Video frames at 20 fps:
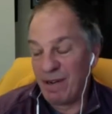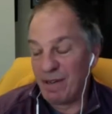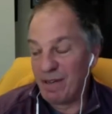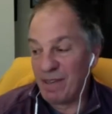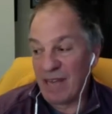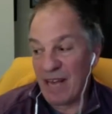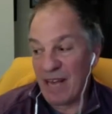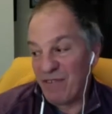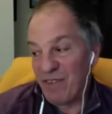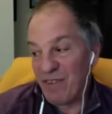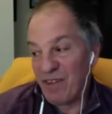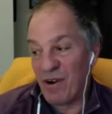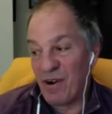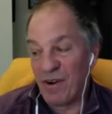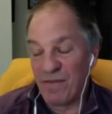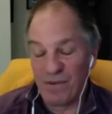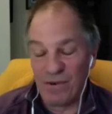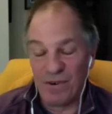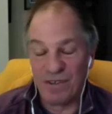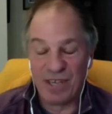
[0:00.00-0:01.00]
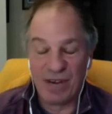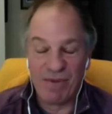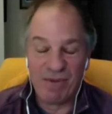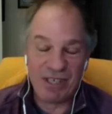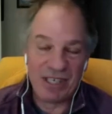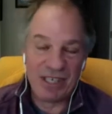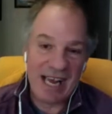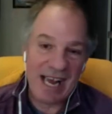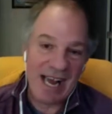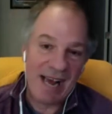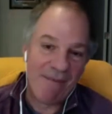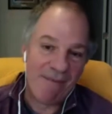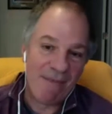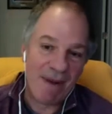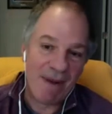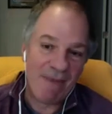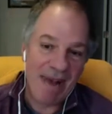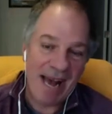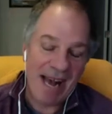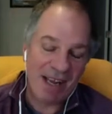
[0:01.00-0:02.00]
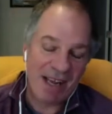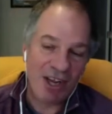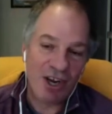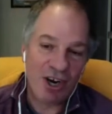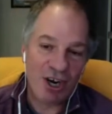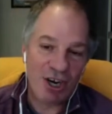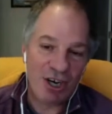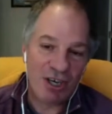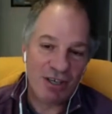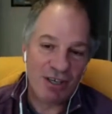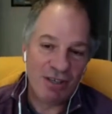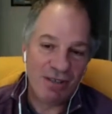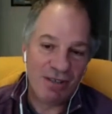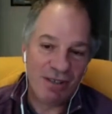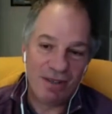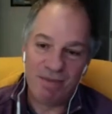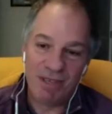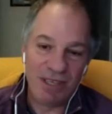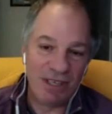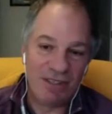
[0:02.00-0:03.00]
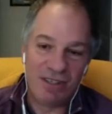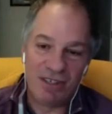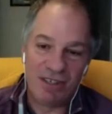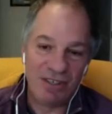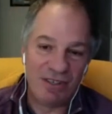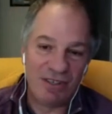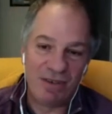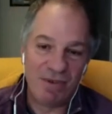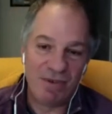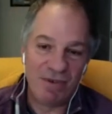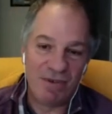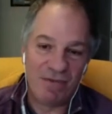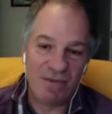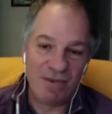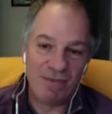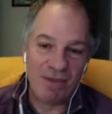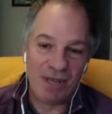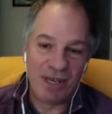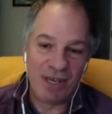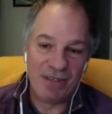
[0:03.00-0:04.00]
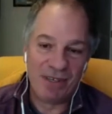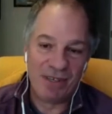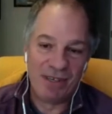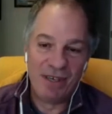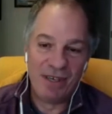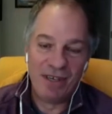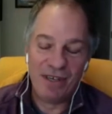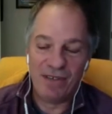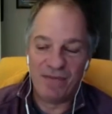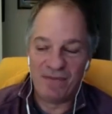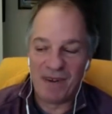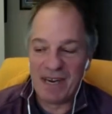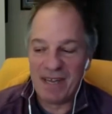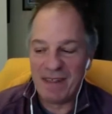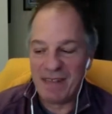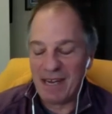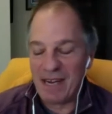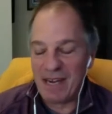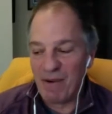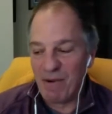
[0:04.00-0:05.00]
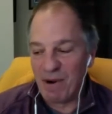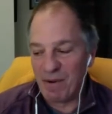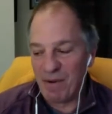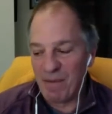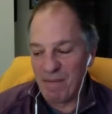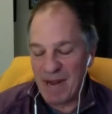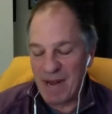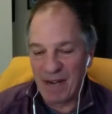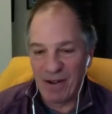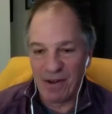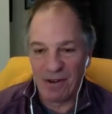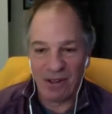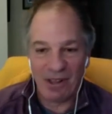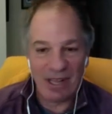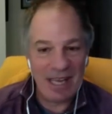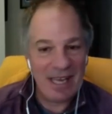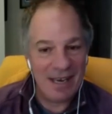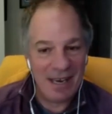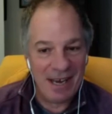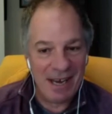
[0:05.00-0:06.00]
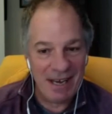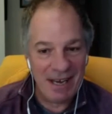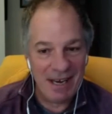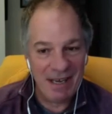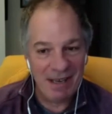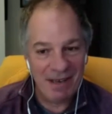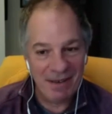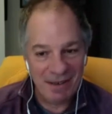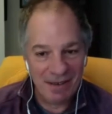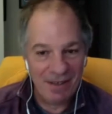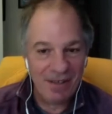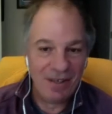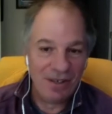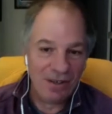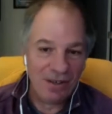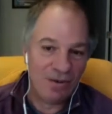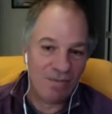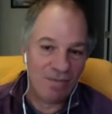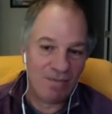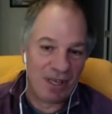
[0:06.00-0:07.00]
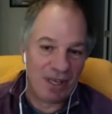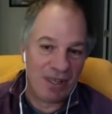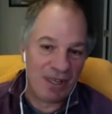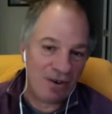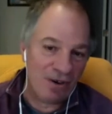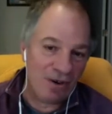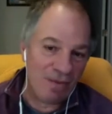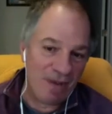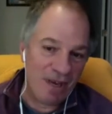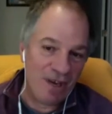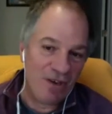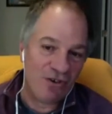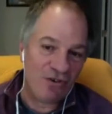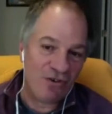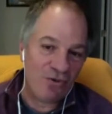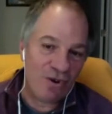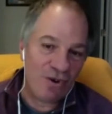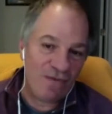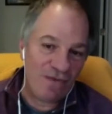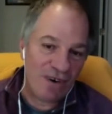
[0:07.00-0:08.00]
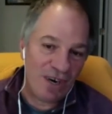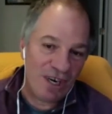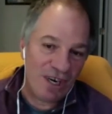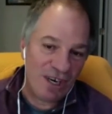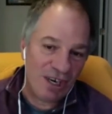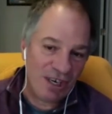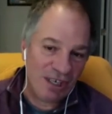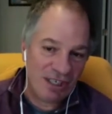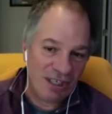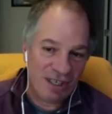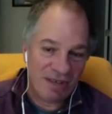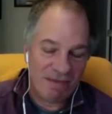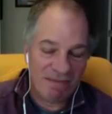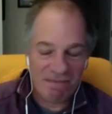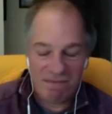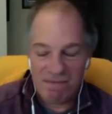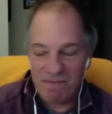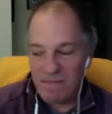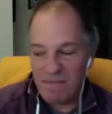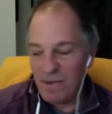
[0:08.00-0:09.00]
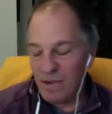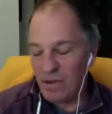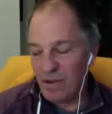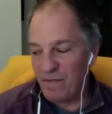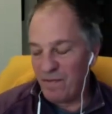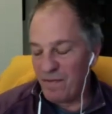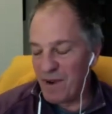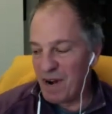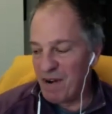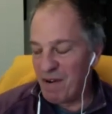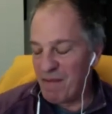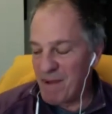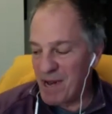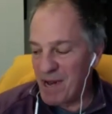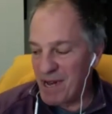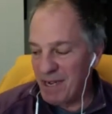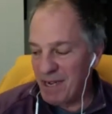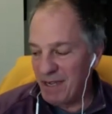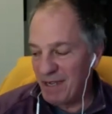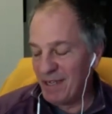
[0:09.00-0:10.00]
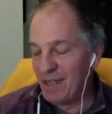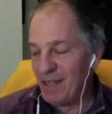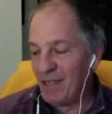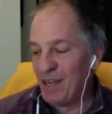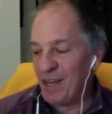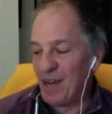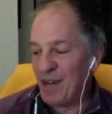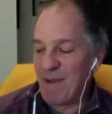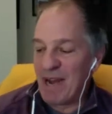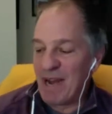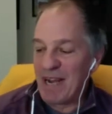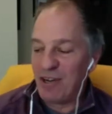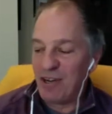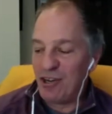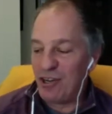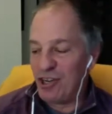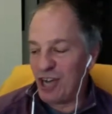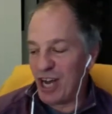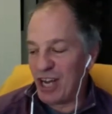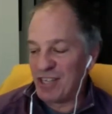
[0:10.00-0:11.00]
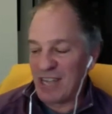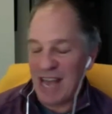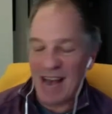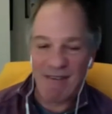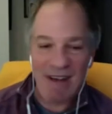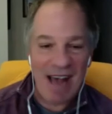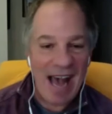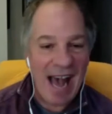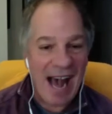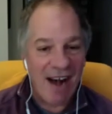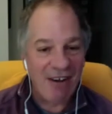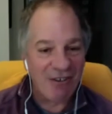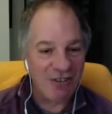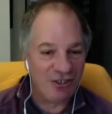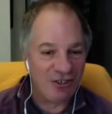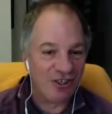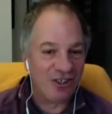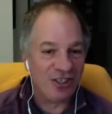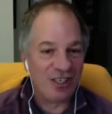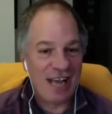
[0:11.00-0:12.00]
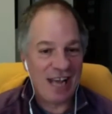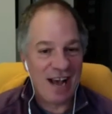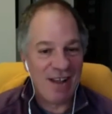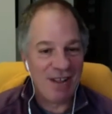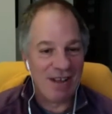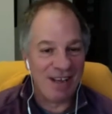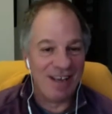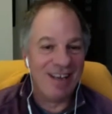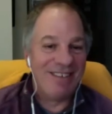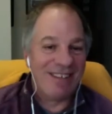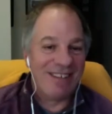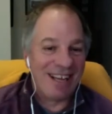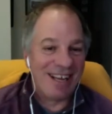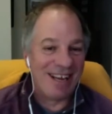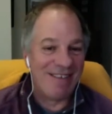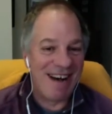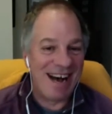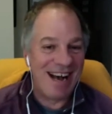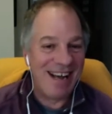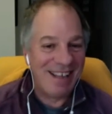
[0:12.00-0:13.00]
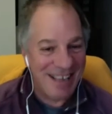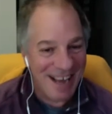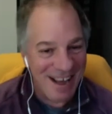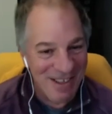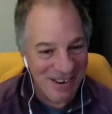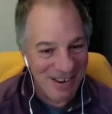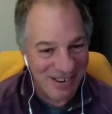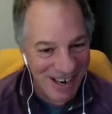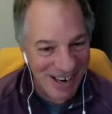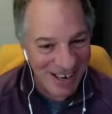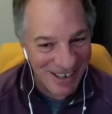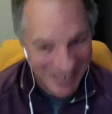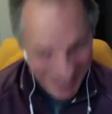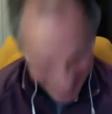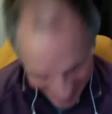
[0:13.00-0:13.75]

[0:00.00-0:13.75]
that's the golf course I wish I had in my backyard. I mean, it's just a beautiful place. The funny thing, I worked with Michael Clayton on it, who played the European Tour for years and a good friend of mine. And Mike does have a house just down like a mile down the road.